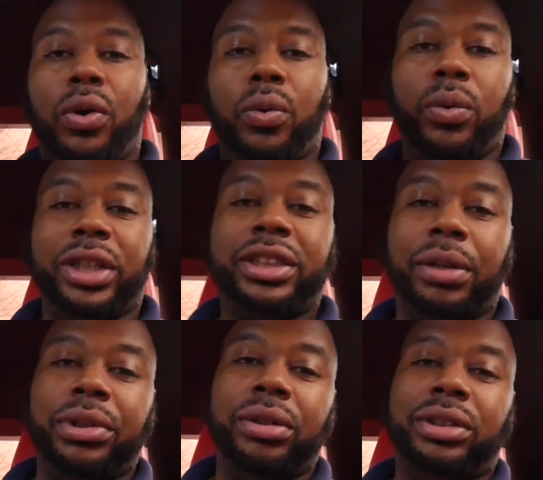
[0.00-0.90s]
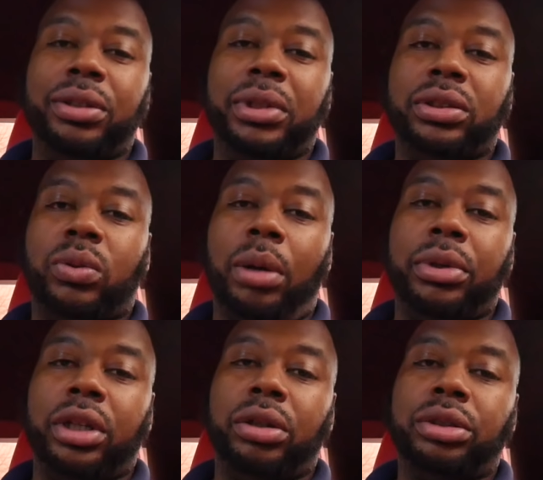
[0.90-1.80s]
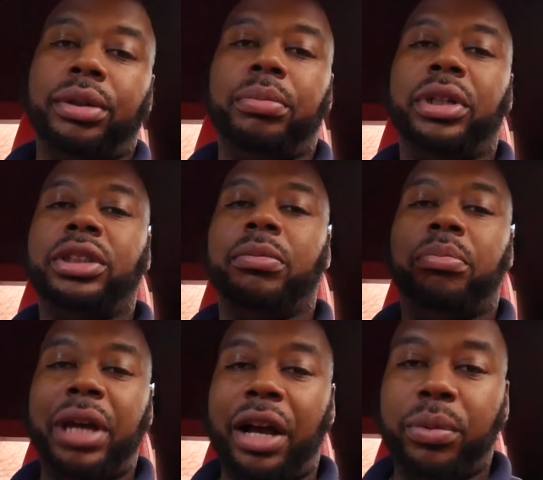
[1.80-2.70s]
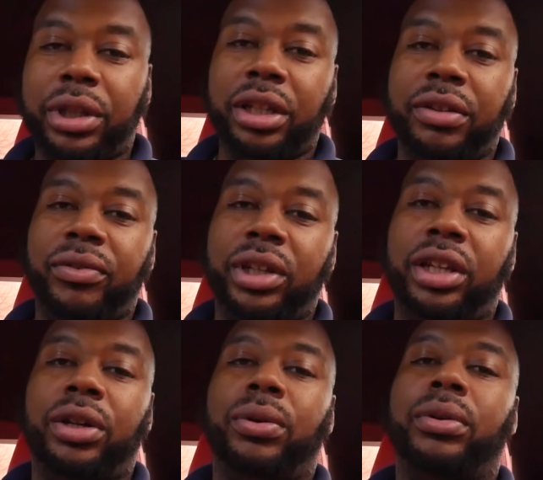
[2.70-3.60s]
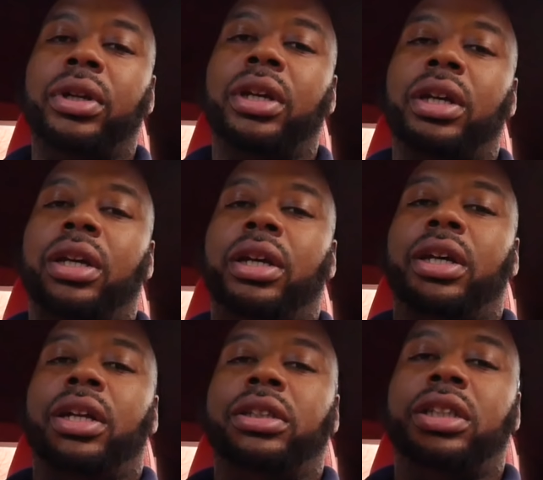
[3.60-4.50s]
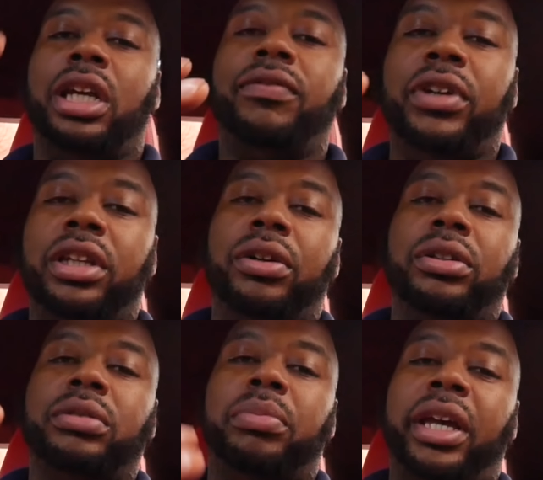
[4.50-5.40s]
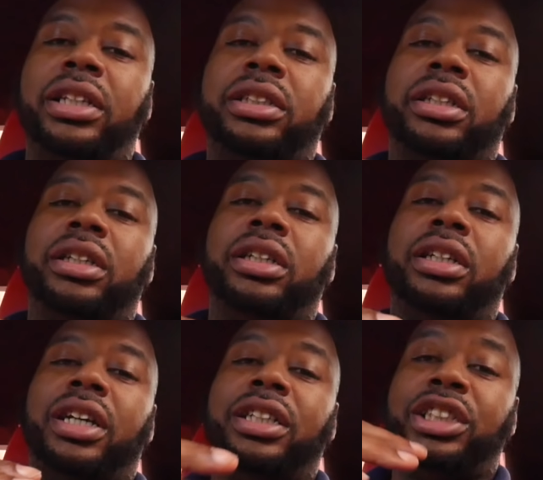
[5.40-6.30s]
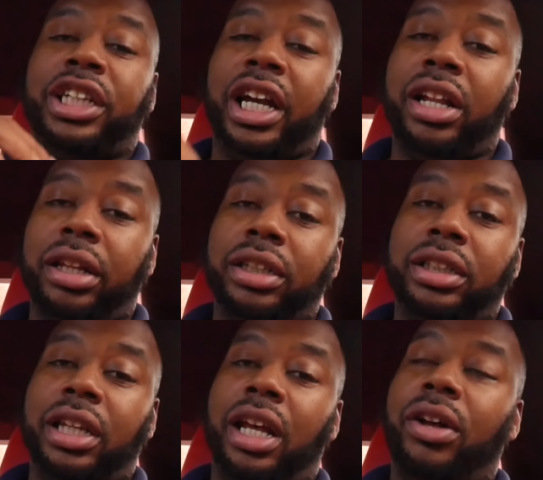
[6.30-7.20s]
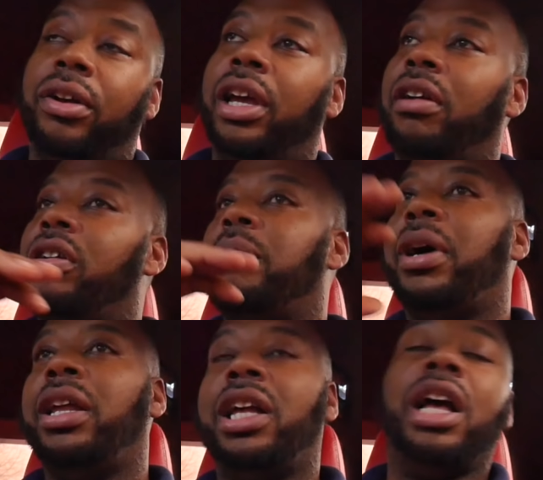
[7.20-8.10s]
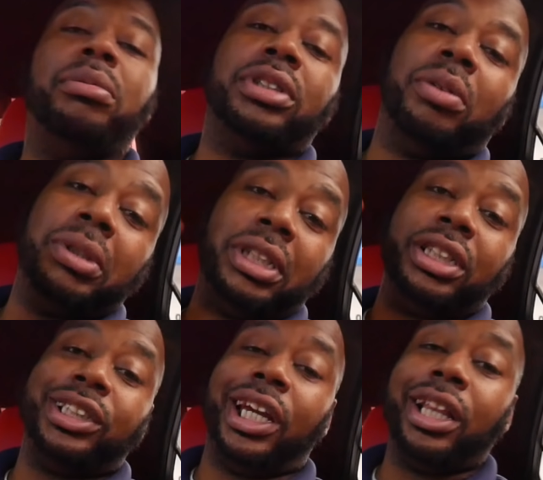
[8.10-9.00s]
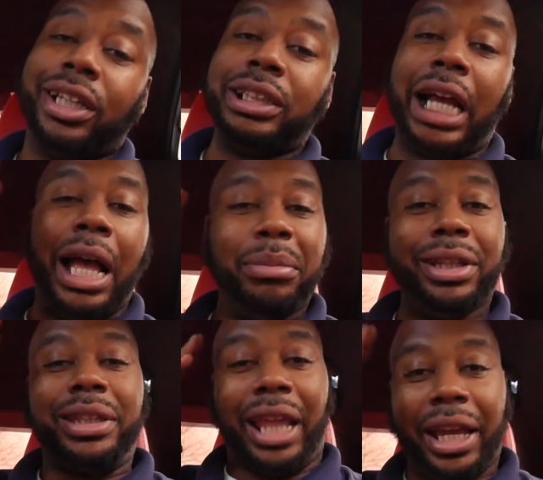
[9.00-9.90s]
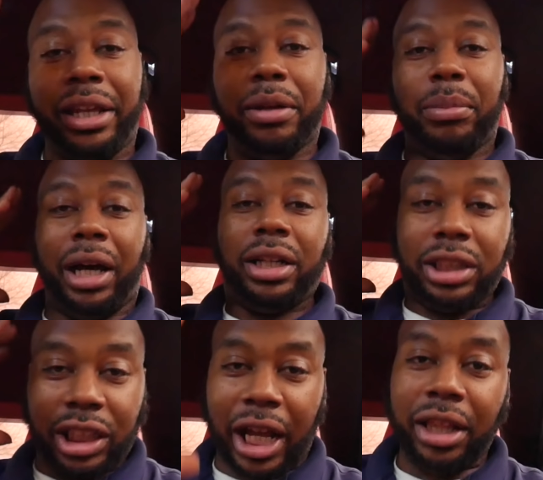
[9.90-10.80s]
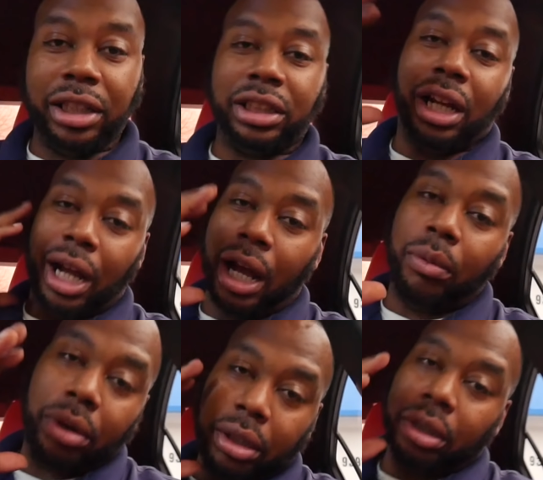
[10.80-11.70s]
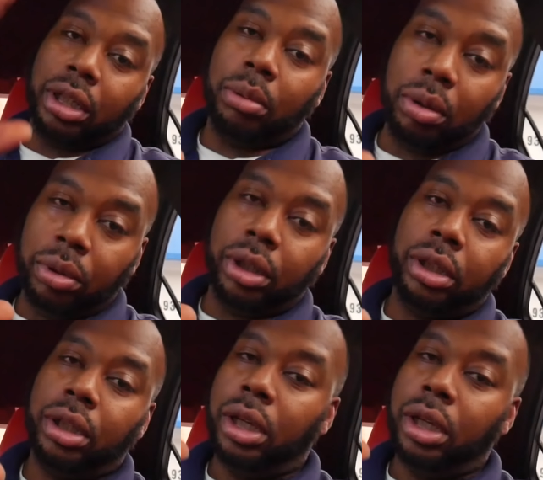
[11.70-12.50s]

What's up YouTube, this is Robert here, YouTube Budget, back with another video. Today's video is basically a challenge. Now, everybody comes up with these challenges. I've been thinking about a challenge I want to come up with,